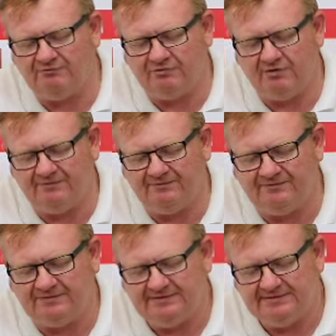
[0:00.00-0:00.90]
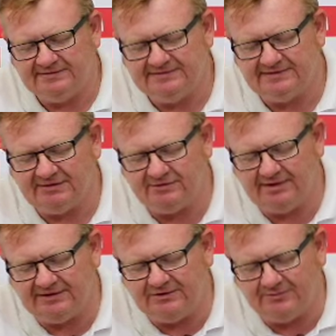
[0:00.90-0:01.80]
rough, so you
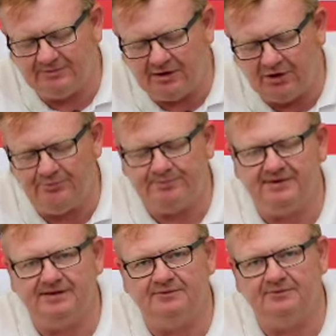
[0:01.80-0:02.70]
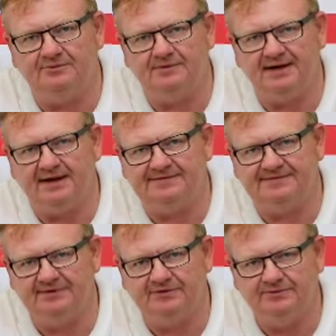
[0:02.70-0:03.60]
end up opening up the
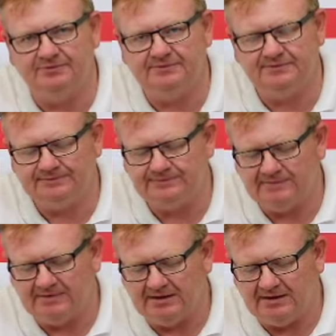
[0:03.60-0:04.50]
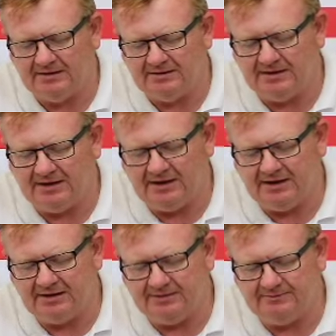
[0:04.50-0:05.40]
lasso
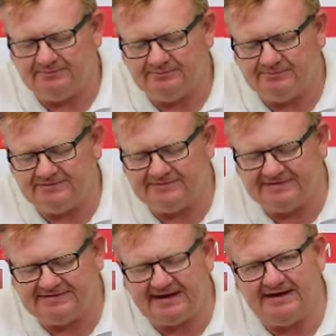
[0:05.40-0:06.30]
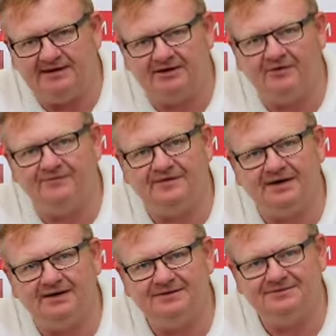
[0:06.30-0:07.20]
to take it off
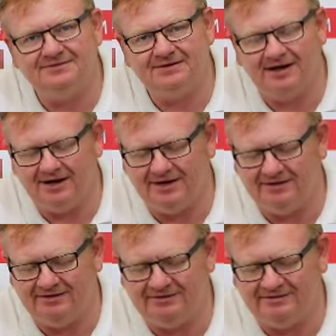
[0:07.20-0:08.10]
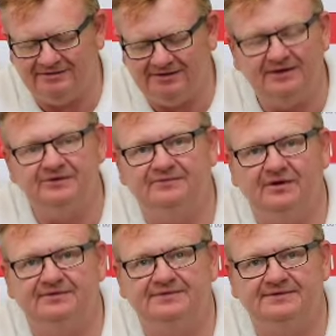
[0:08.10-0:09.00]
again, and then you've
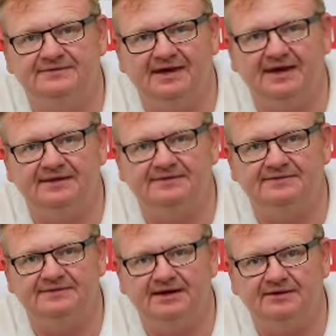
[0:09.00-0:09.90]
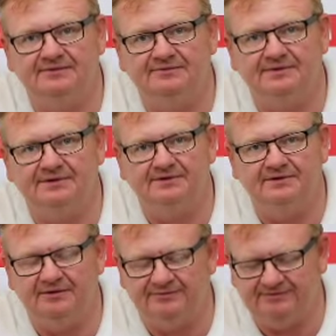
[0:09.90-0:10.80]
lost your size. You kind of
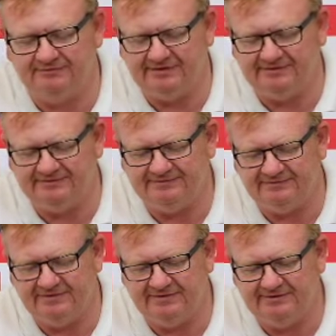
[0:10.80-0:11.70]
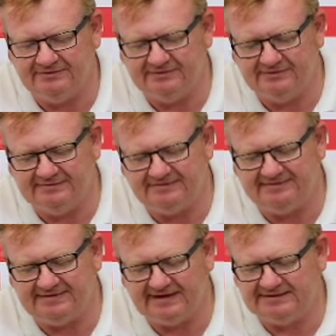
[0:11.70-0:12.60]
lost the reason for
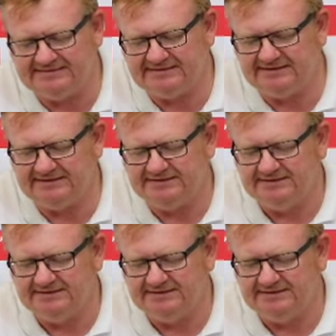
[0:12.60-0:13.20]
sizing it.